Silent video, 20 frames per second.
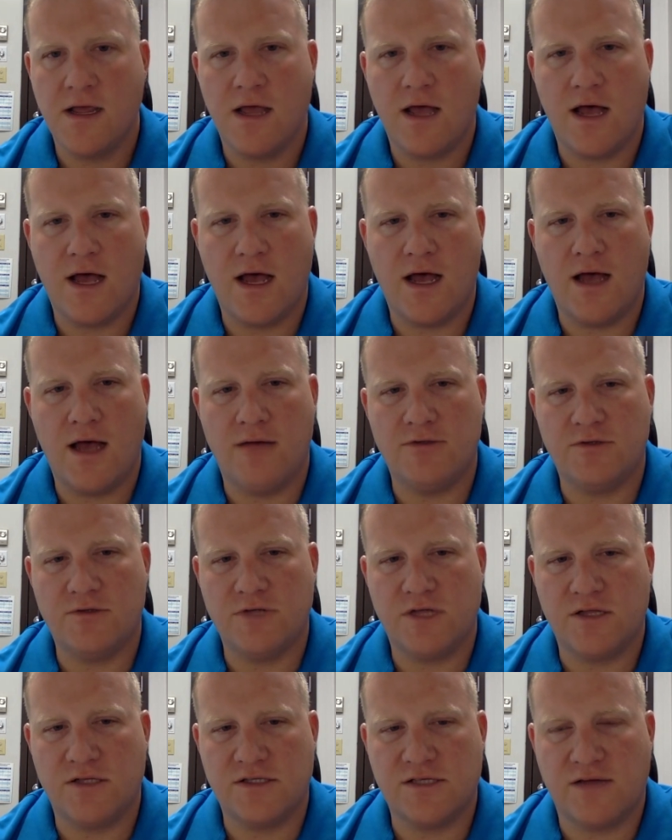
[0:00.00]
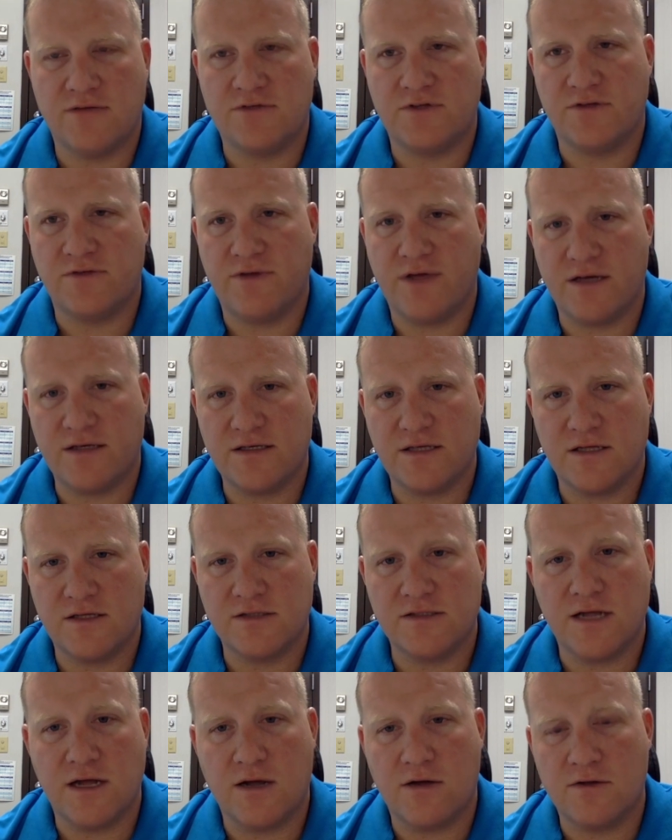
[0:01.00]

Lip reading: Don't tell us after the fact. Tell us now.